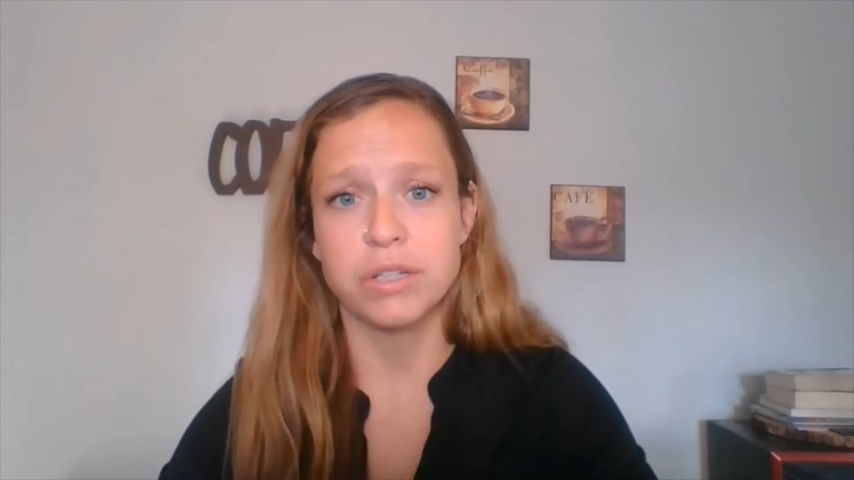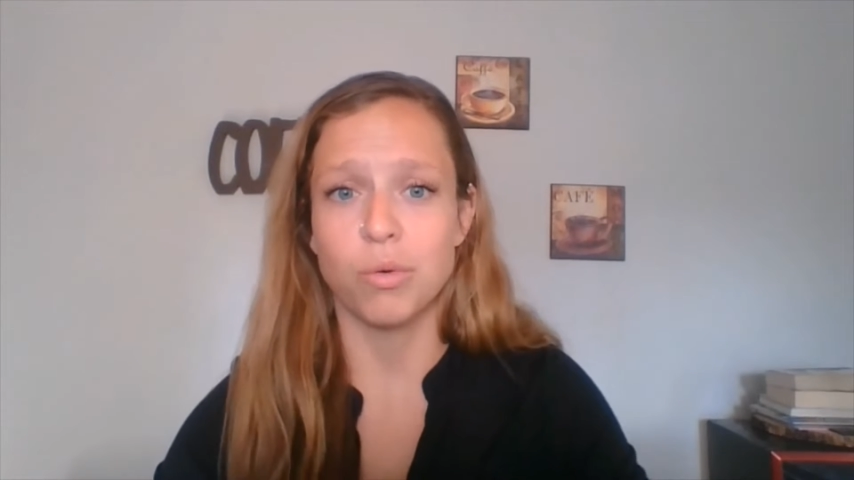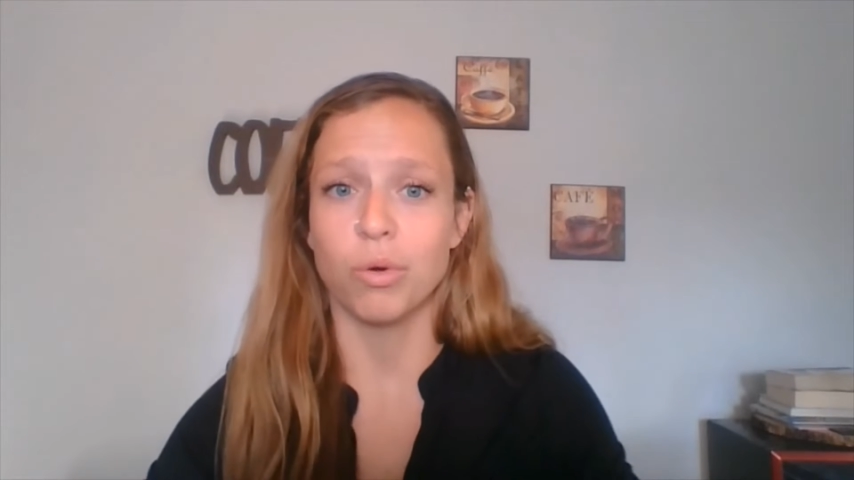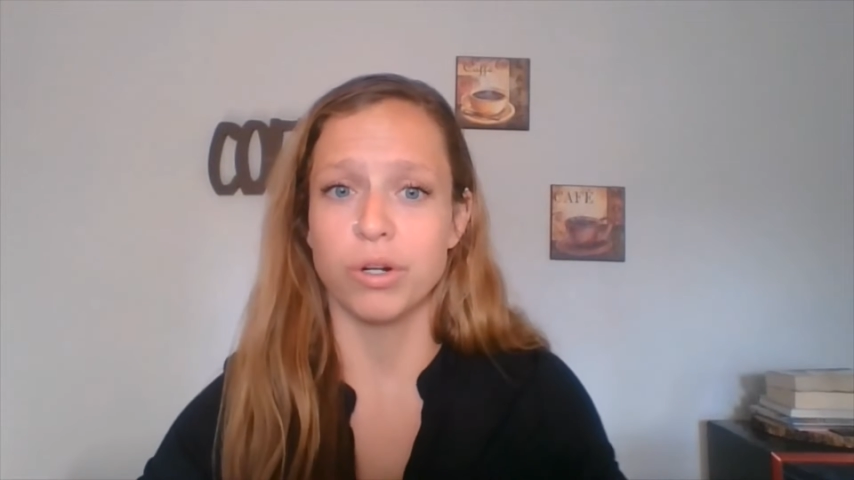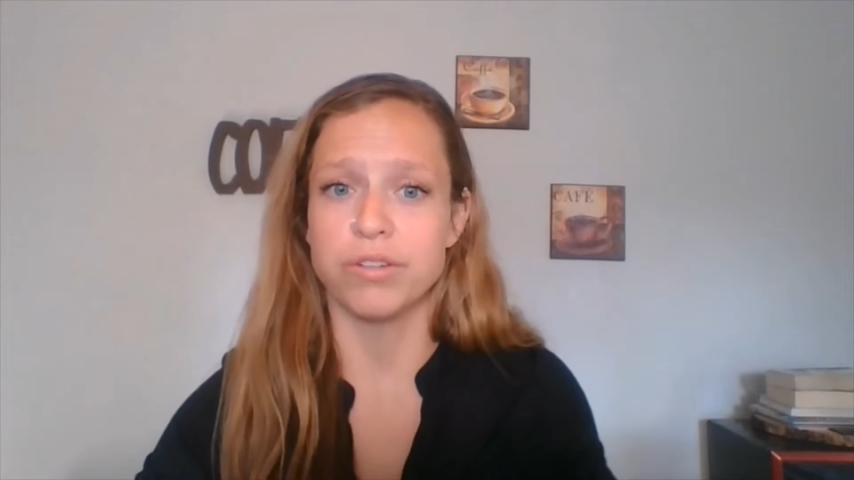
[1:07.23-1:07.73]
in
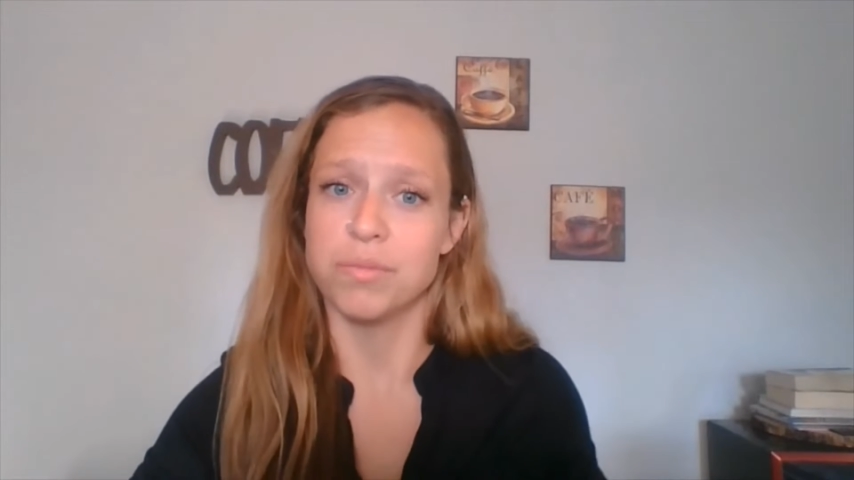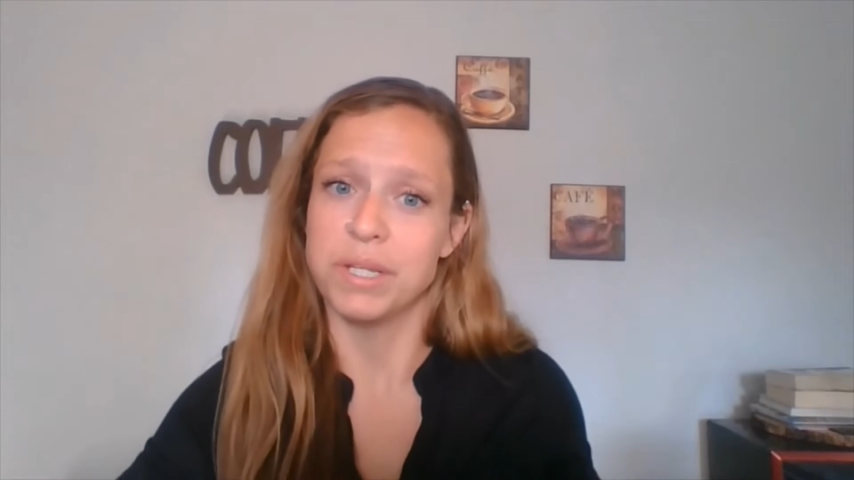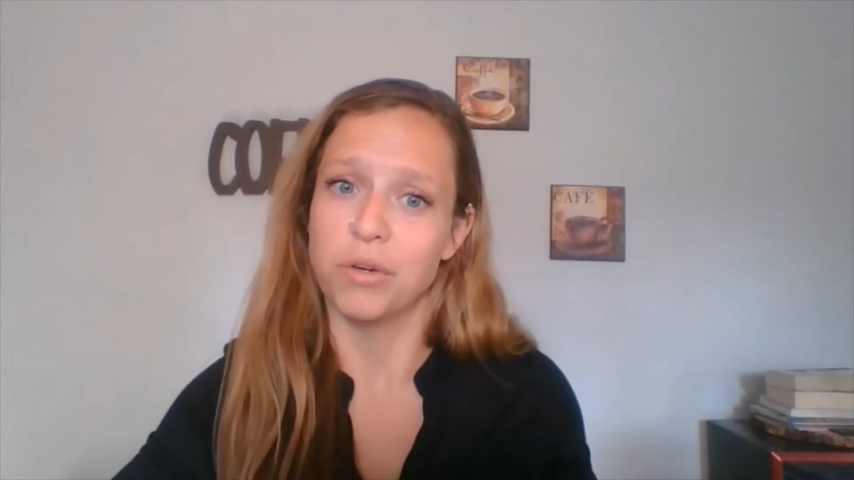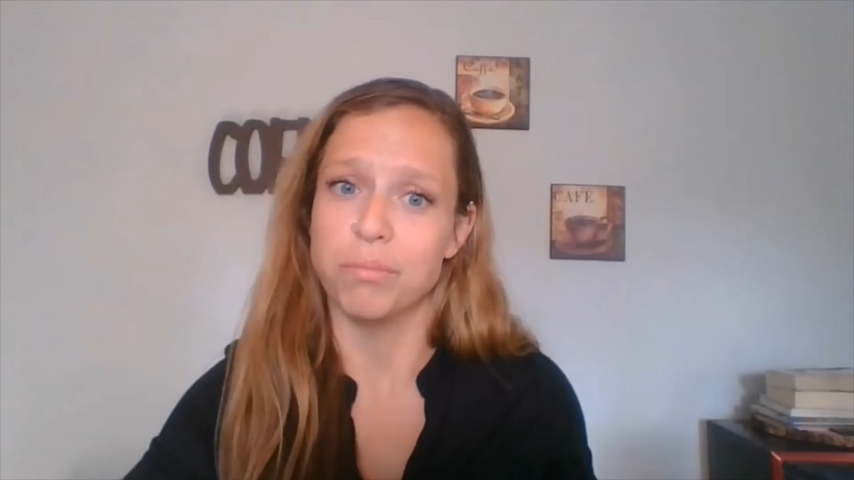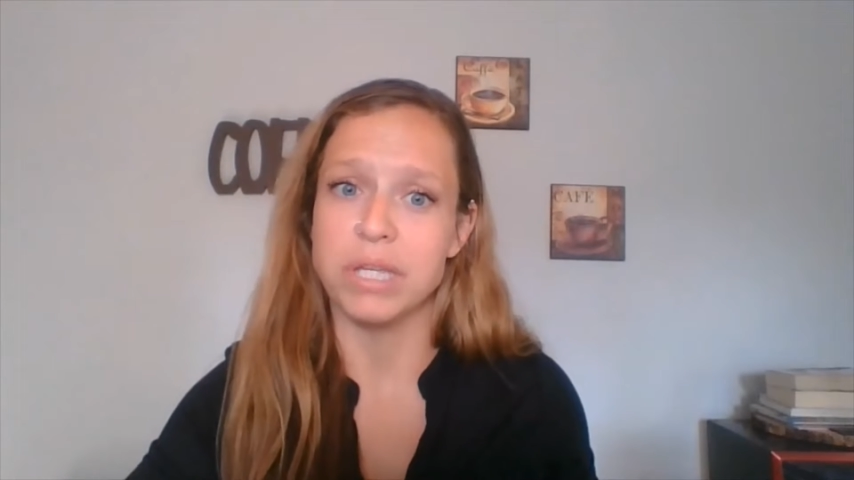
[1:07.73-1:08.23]
order to
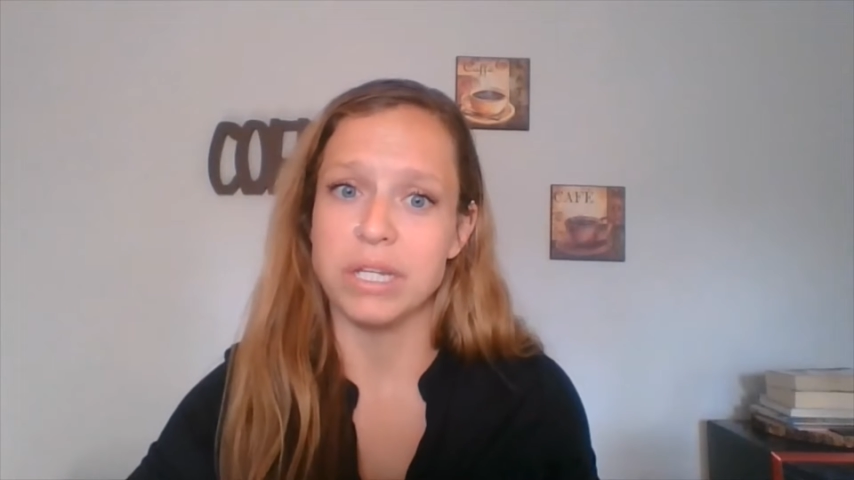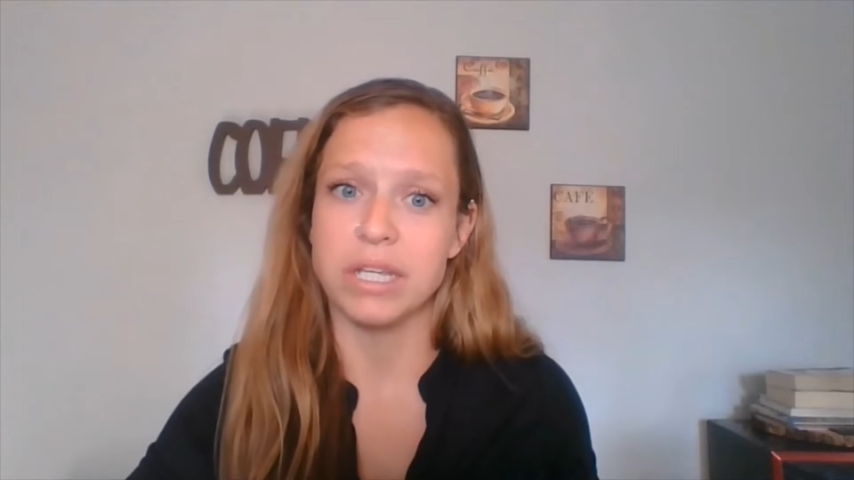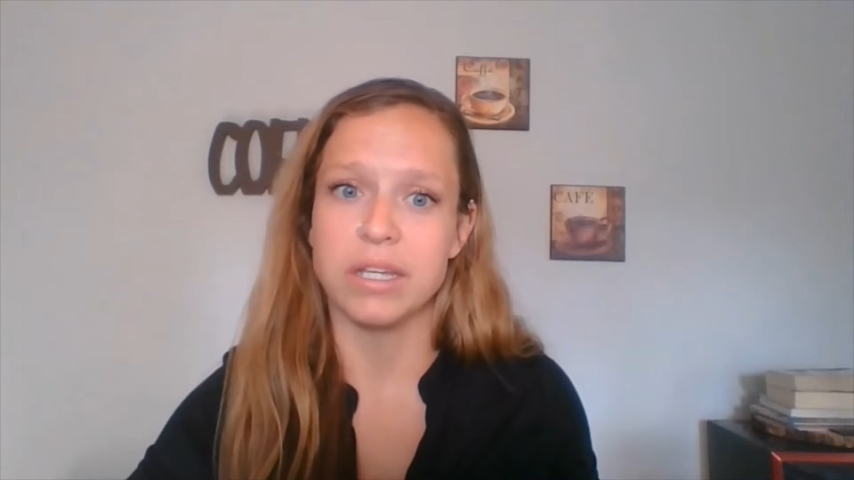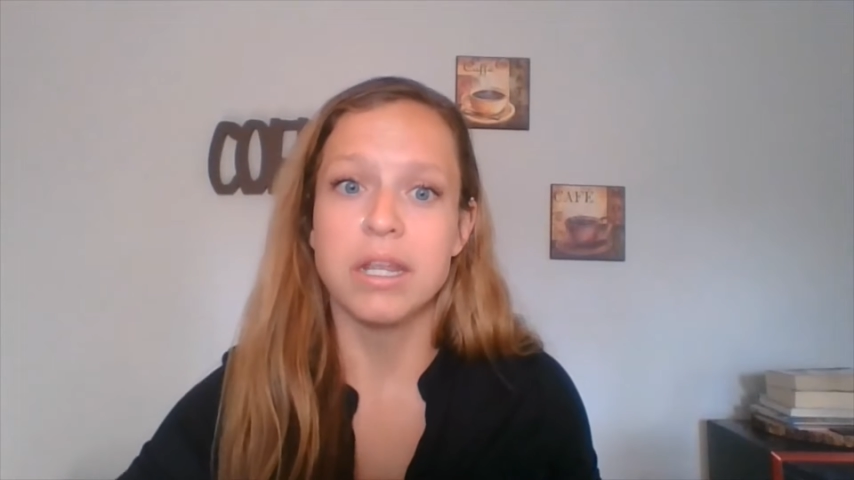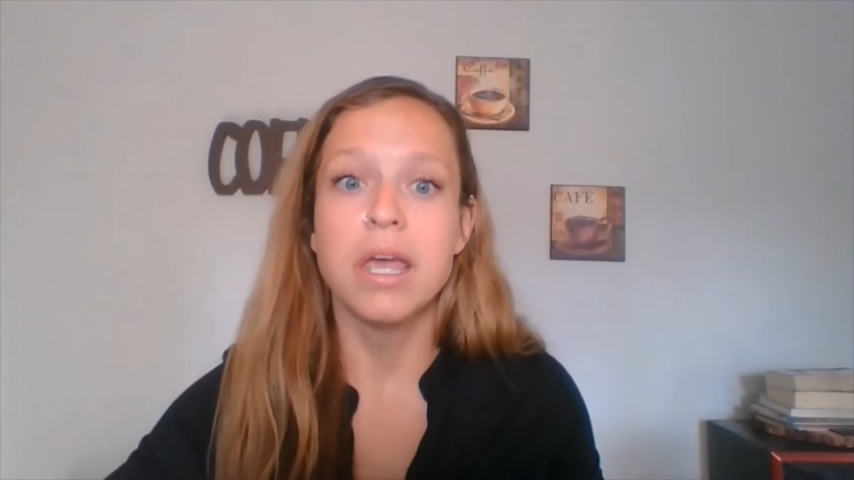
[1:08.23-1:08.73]
be
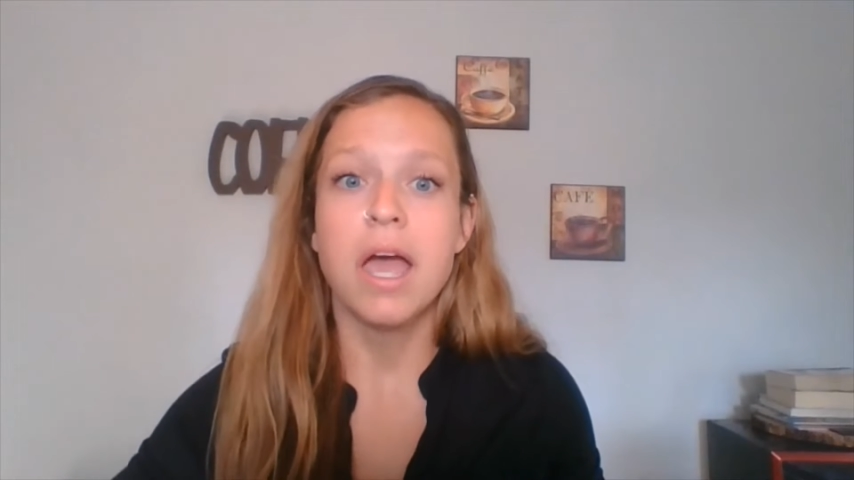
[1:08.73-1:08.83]
obedient.